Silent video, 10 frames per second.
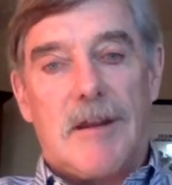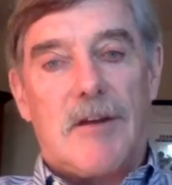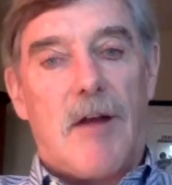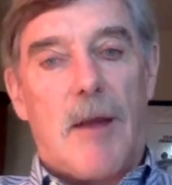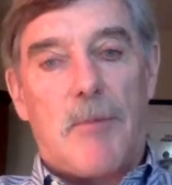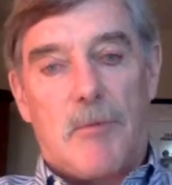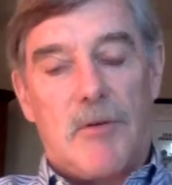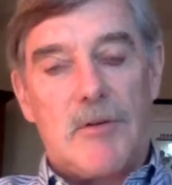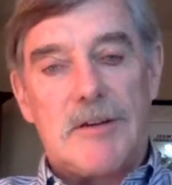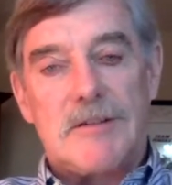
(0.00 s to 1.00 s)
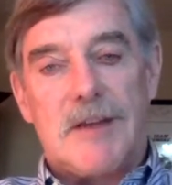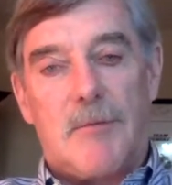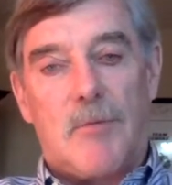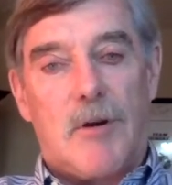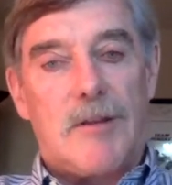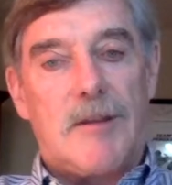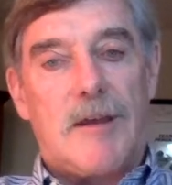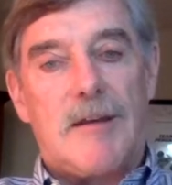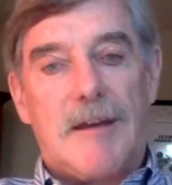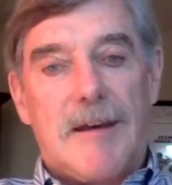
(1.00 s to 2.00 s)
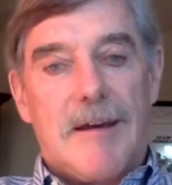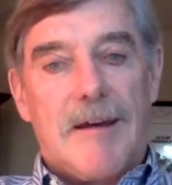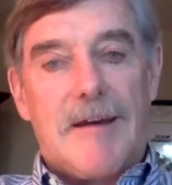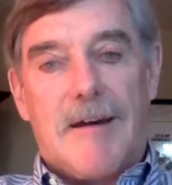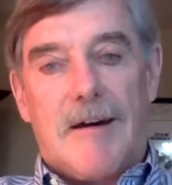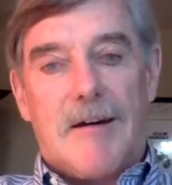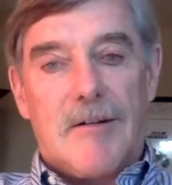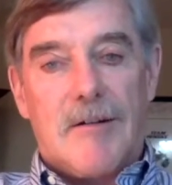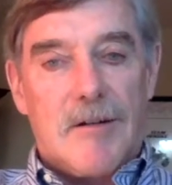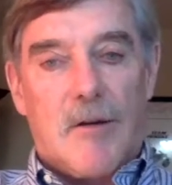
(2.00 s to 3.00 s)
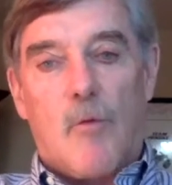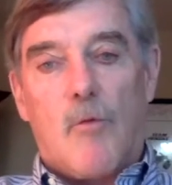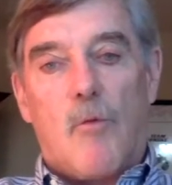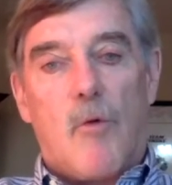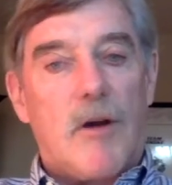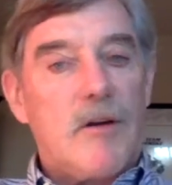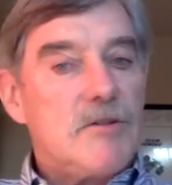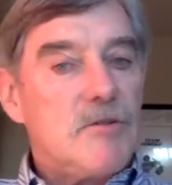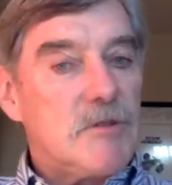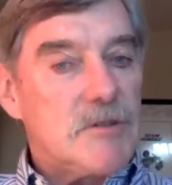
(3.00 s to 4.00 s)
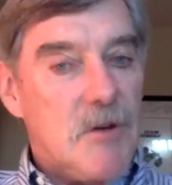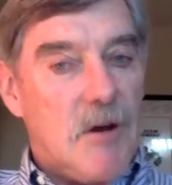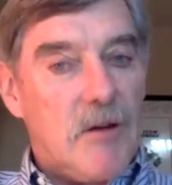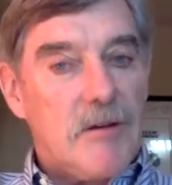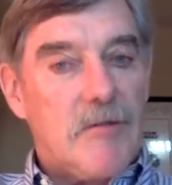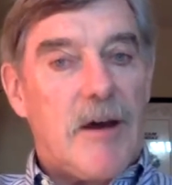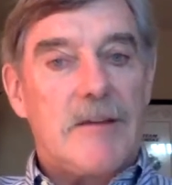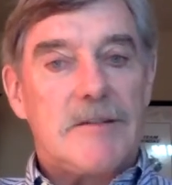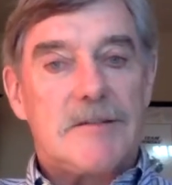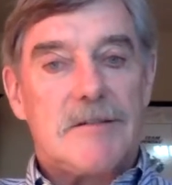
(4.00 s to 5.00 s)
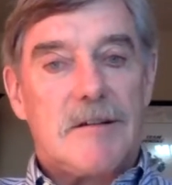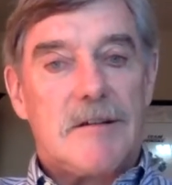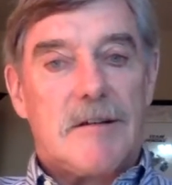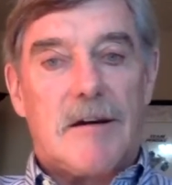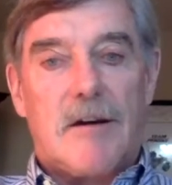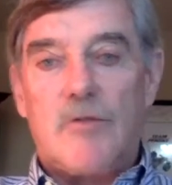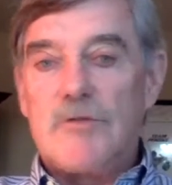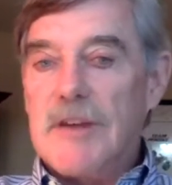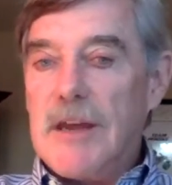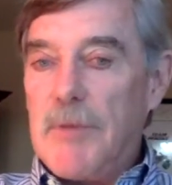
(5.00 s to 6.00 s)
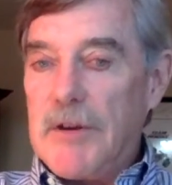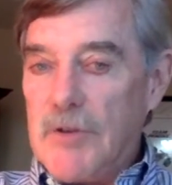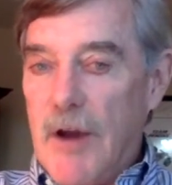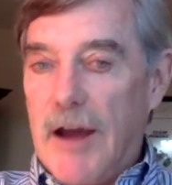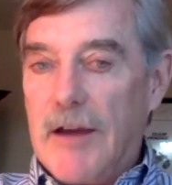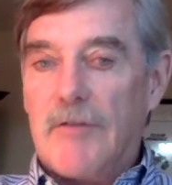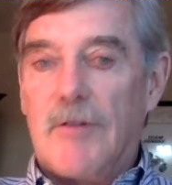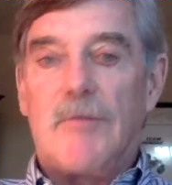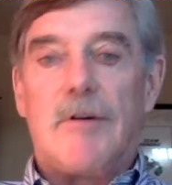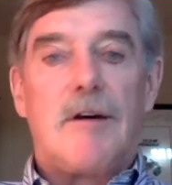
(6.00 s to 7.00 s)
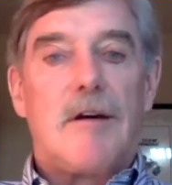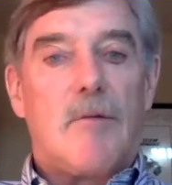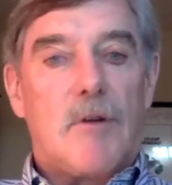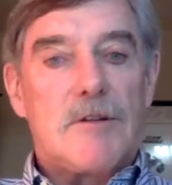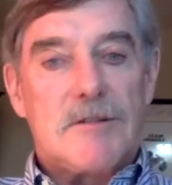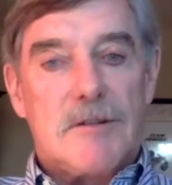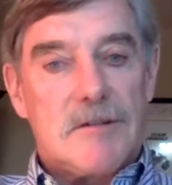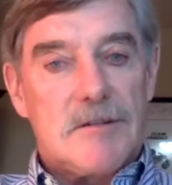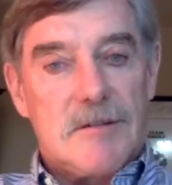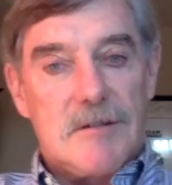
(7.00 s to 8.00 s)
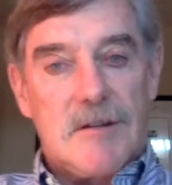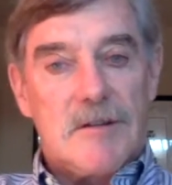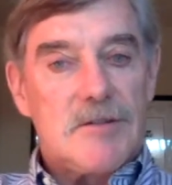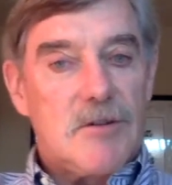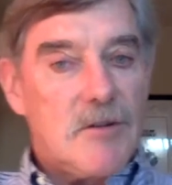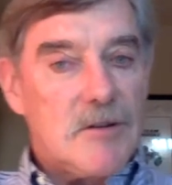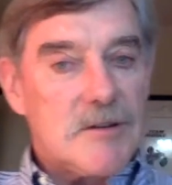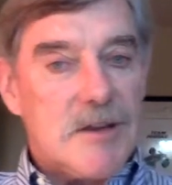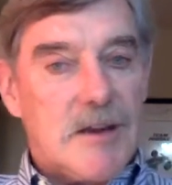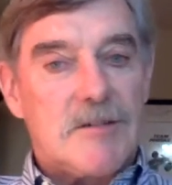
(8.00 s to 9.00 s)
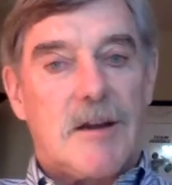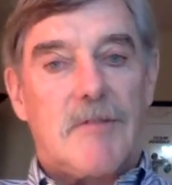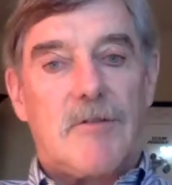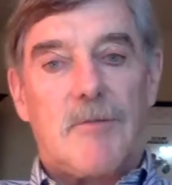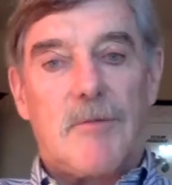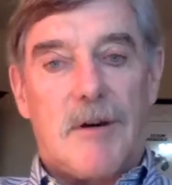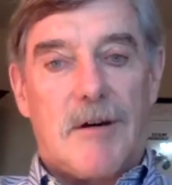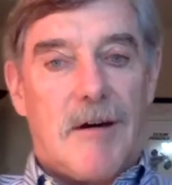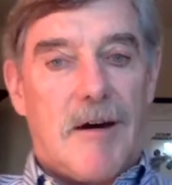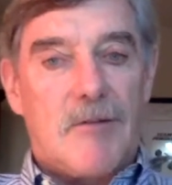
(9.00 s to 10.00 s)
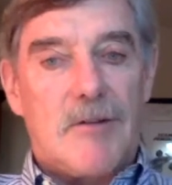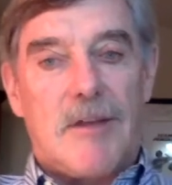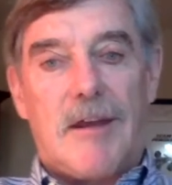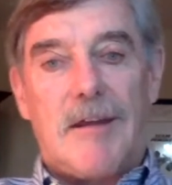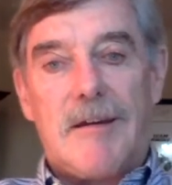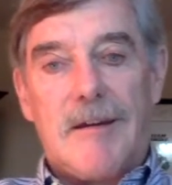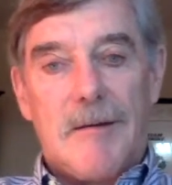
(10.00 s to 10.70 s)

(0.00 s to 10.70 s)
interoperability standpoint, and that where did you install the device? Who's keeping track of them? What's the serialization of them? How do they,